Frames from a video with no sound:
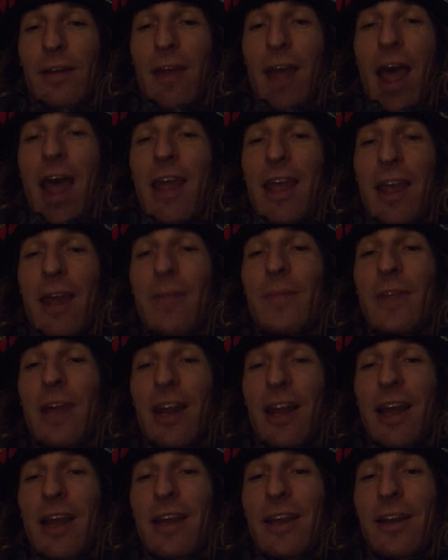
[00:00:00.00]
I am
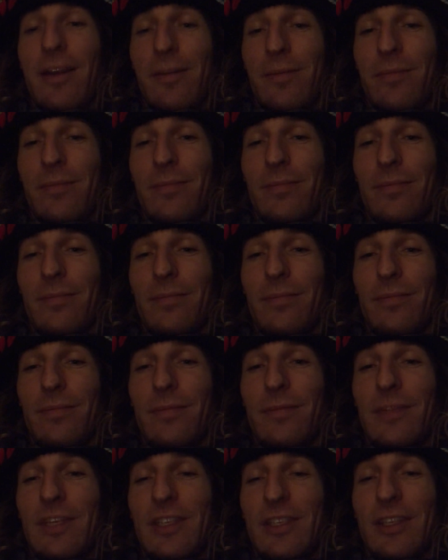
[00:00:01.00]
that I am,
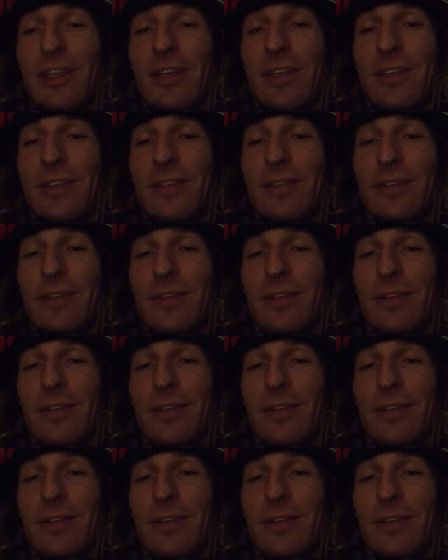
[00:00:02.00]
he says.